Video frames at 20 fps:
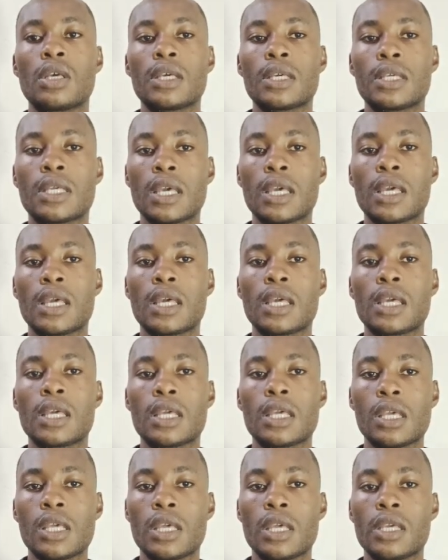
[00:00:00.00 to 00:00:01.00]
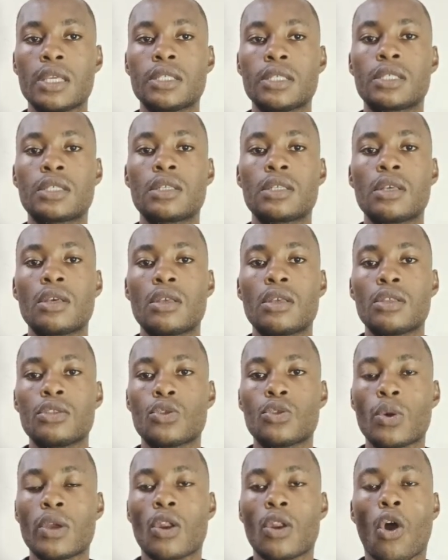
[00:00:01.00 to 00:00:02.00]
he is
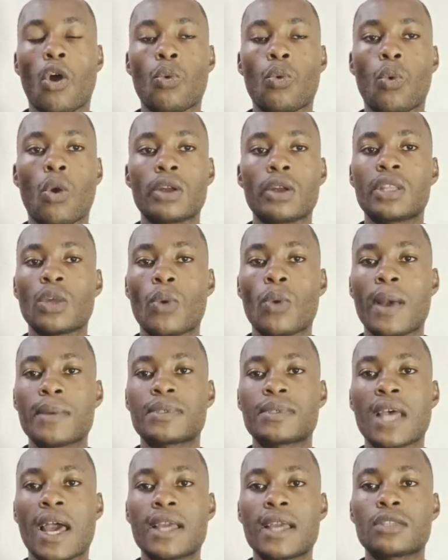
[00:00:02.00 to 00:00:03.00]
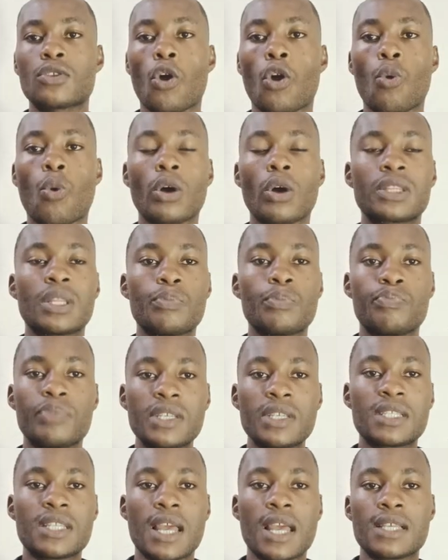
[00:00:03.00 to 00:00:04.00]
doing, or what the website or what the
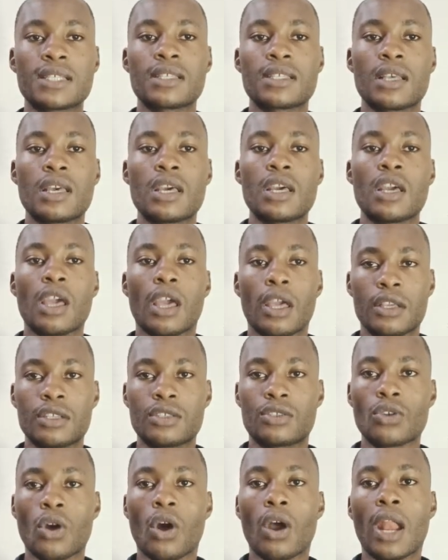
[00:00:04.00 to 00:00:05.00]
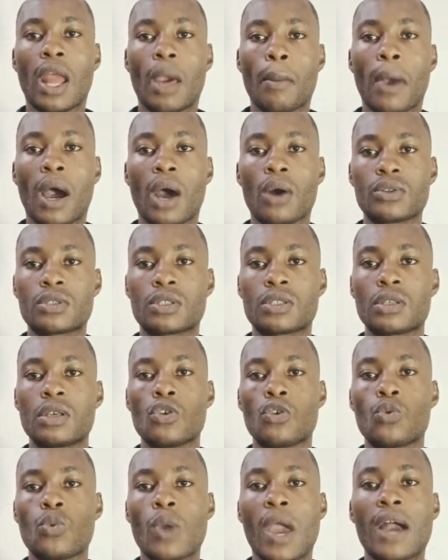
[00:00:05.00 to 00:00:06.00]
business is all about.
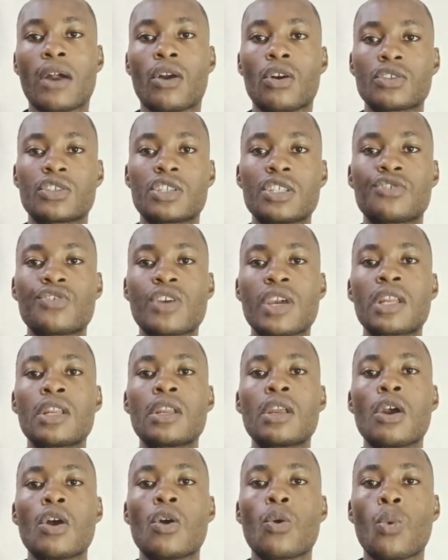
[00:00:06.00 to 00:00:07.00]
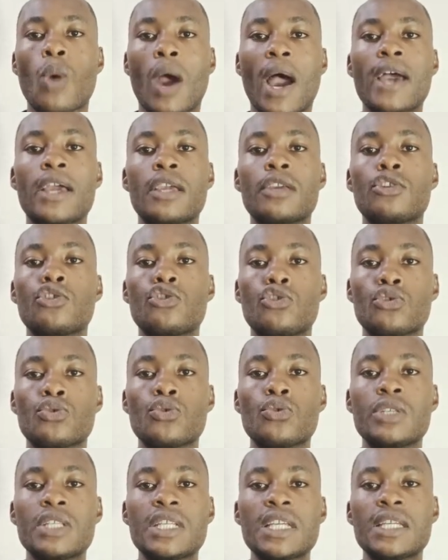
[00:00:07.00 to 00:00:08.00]
So we are considering, why do
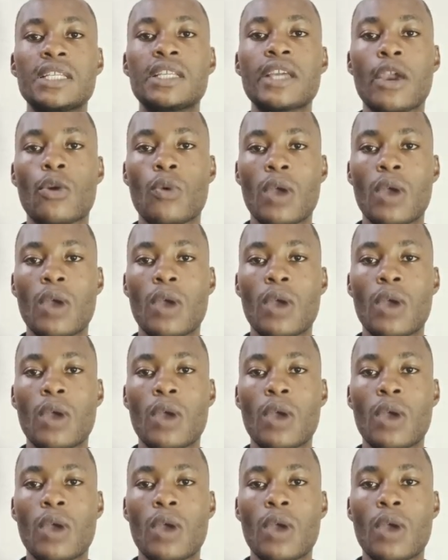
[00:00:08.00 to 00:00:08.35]
you need a